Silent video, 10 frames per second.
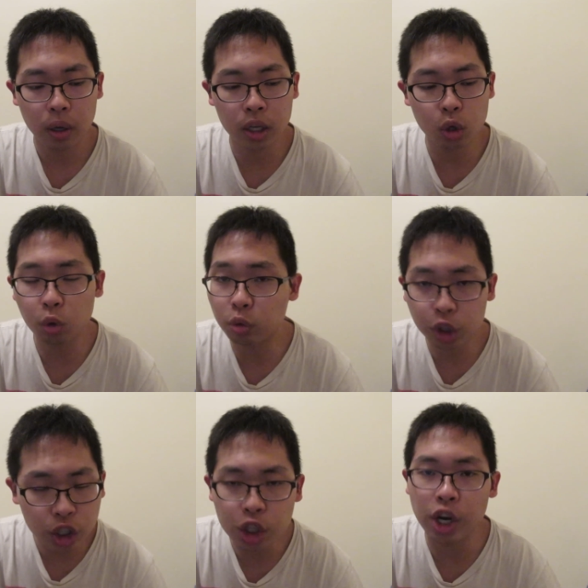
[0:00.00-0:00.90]
And so
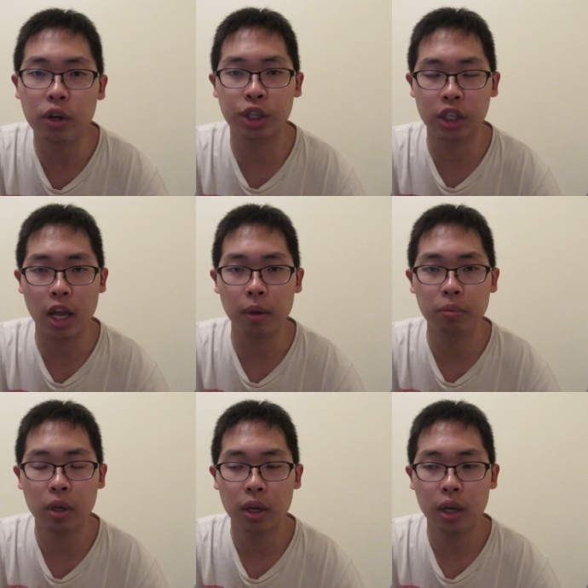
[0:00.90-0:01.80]
just cherish that.
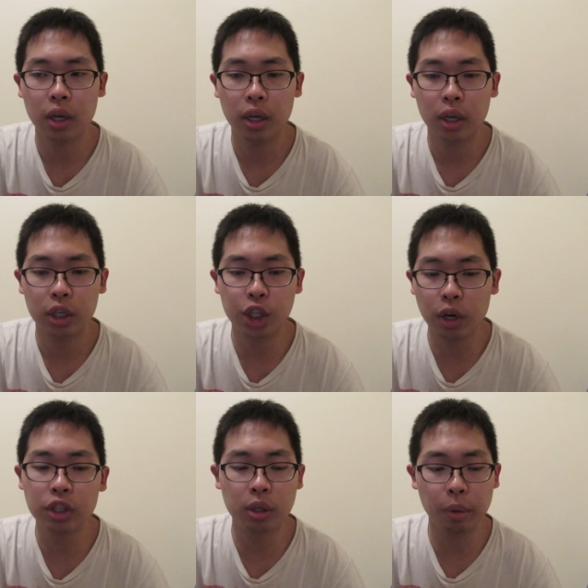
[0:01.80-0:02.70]

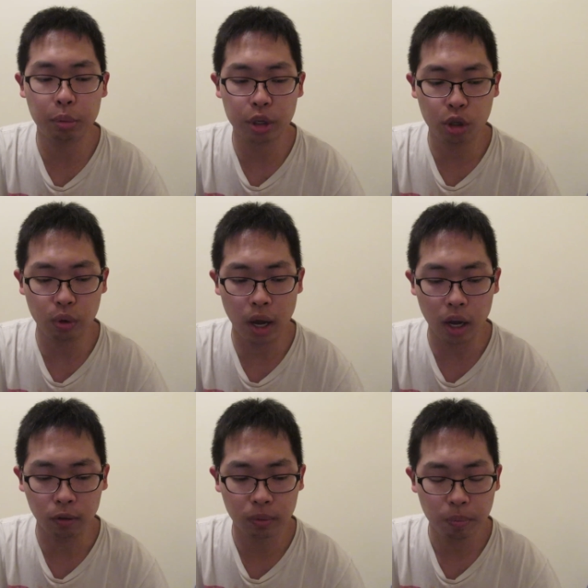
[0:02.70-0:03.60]
Cherish the memories you
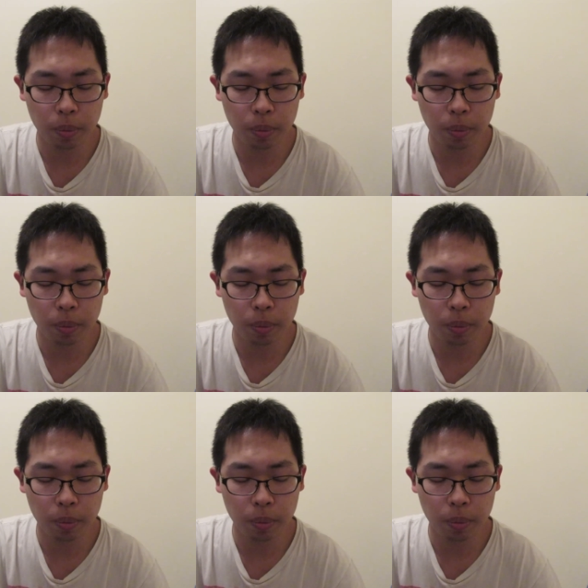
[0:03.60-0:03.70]
have.